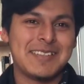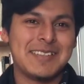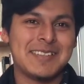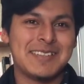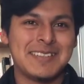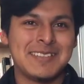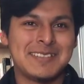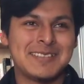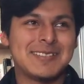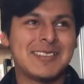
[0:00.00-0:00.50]

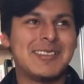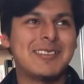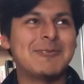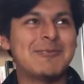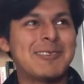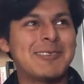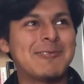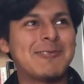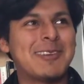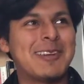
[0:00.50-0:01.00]
It
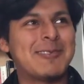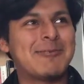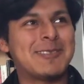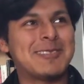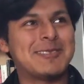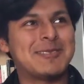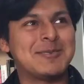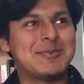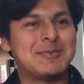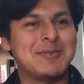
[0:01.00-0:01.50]
started when I
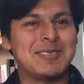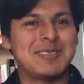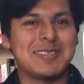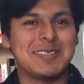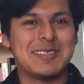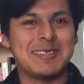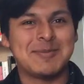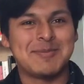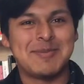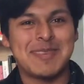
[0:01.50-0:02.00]
went to a
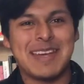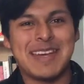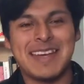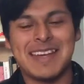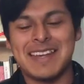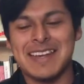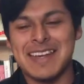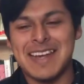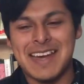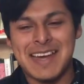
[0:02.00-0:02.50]
museum
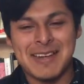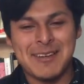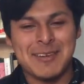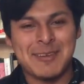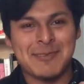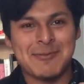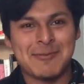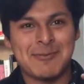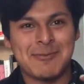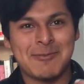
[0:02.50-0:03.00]
and
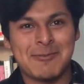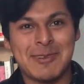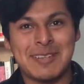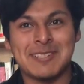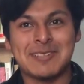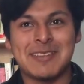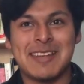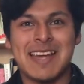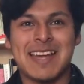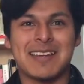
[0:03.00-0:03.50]
I
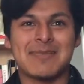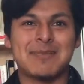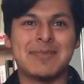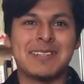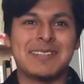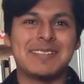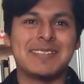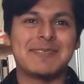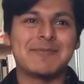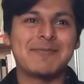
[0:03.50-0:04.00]
went to
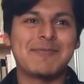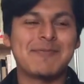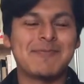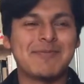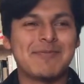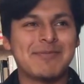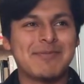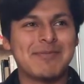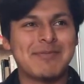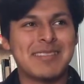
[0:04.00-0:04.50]
LACMA
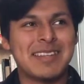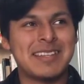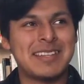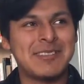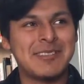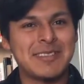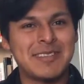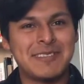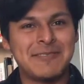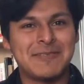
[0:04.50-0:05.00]

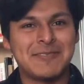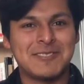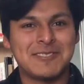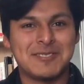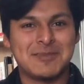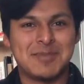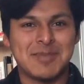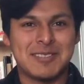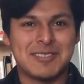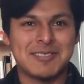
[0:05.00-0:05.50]
and looking for
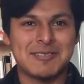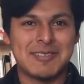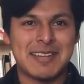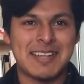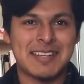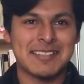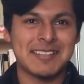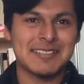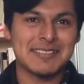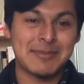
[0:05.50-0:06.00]

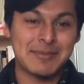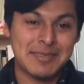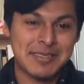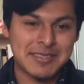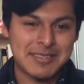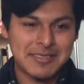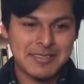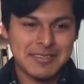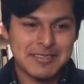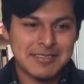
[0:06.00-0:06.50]
spirituality,
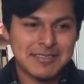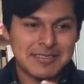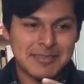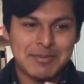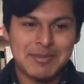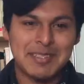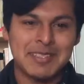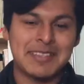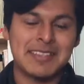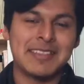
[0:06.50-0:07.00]
something
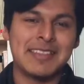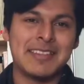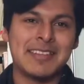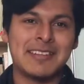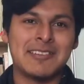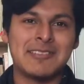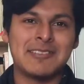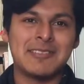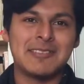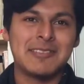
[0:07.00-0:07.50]
in
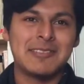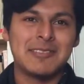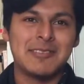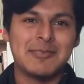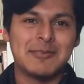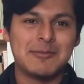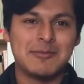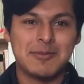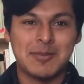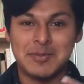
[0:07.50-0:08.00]
there
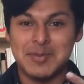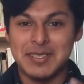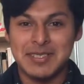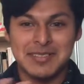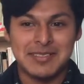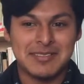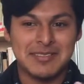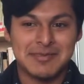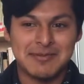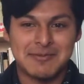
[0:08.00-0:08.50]

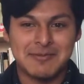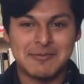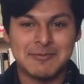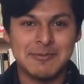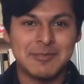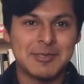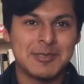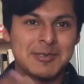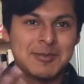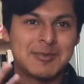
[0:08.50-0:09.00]

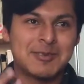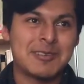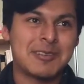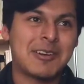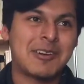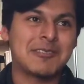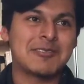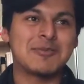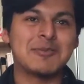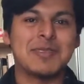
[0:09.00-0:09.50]
would
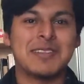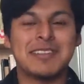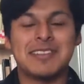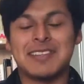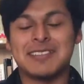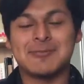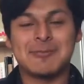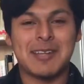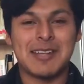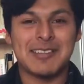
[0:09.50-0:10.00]
call to me.
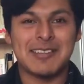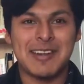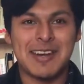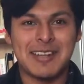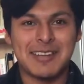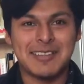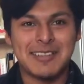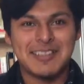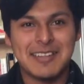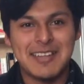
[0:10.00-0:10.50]
That's what I
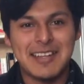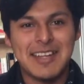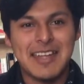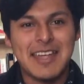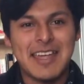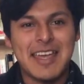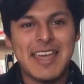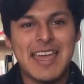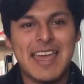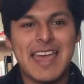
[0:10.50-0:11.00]
thought.
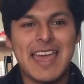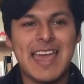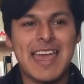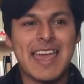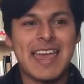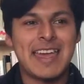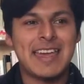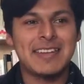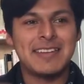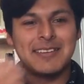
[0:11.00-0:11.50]

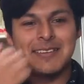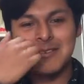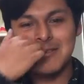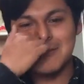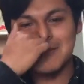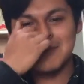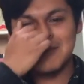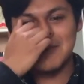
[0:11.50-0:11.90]
And